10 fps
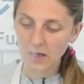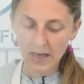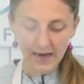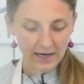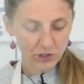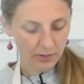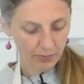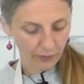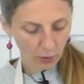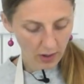And actually
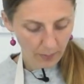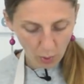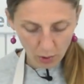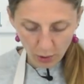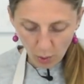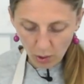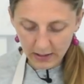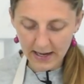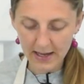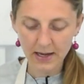before I pour it all
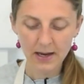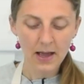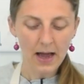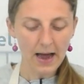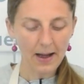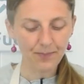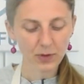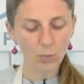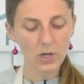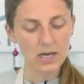in,
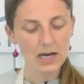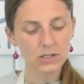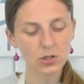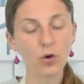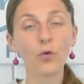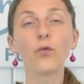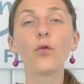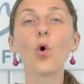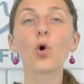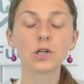we need
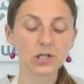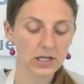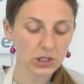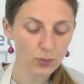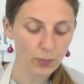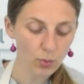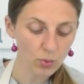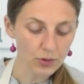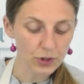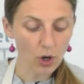4
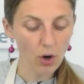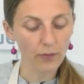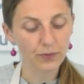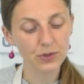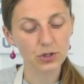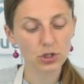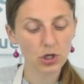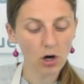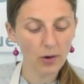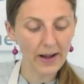teaspoons of
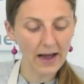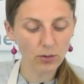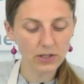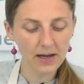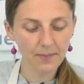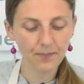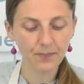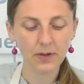stock powder.